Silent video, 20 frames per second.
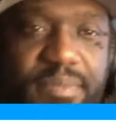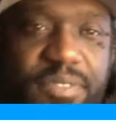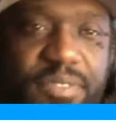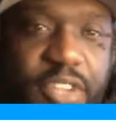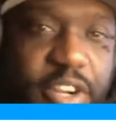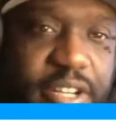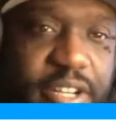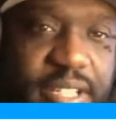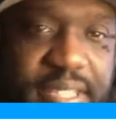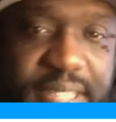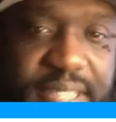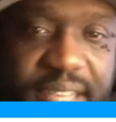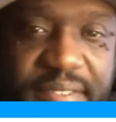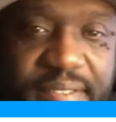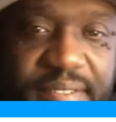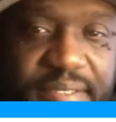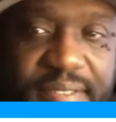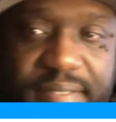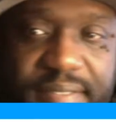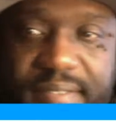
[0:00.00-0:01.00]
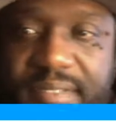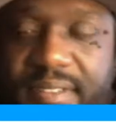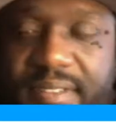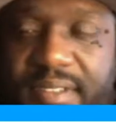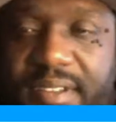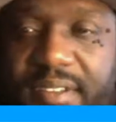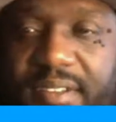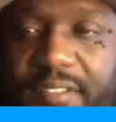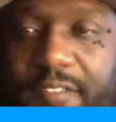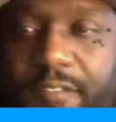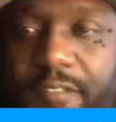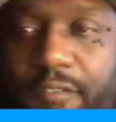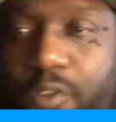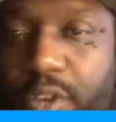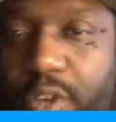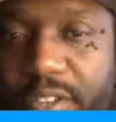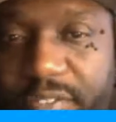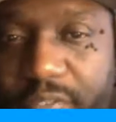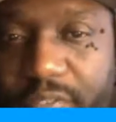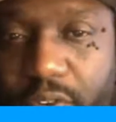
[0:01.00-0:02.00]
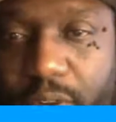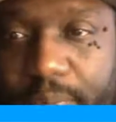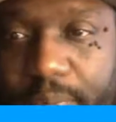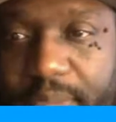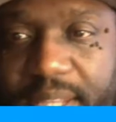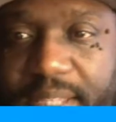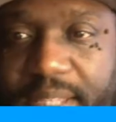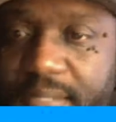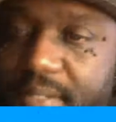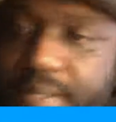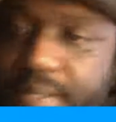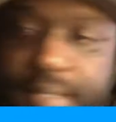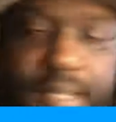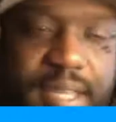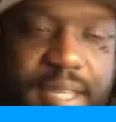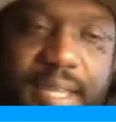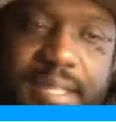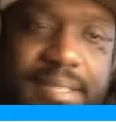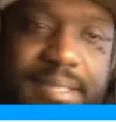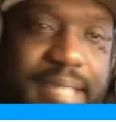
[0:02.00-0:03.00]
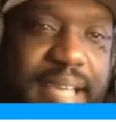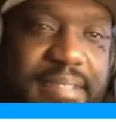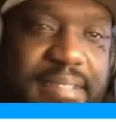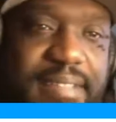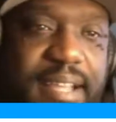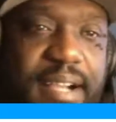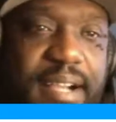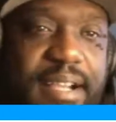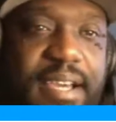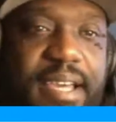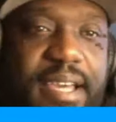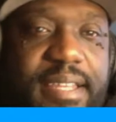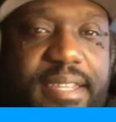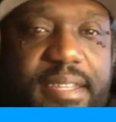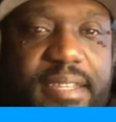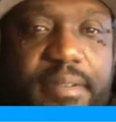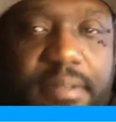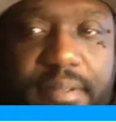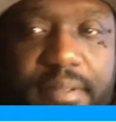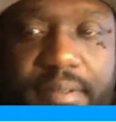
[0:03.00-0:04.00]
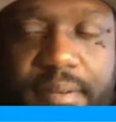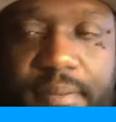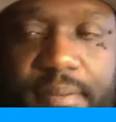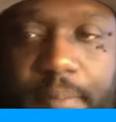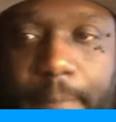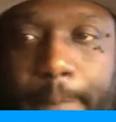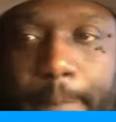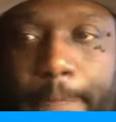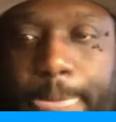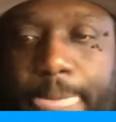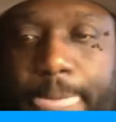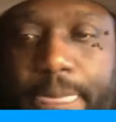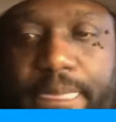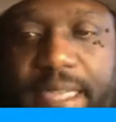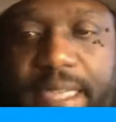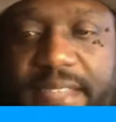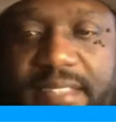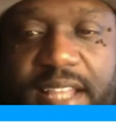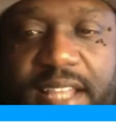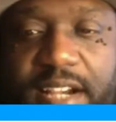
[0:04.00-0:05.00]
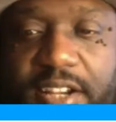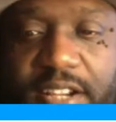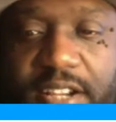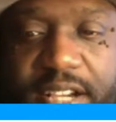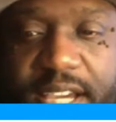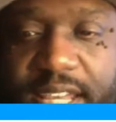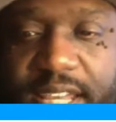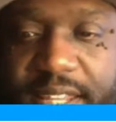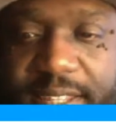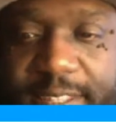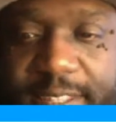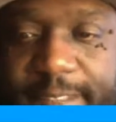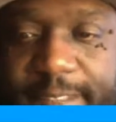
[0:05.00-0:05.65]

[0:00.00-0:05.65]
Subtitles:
37, 44 minutes, that's not cutting it. That's not going to cut it.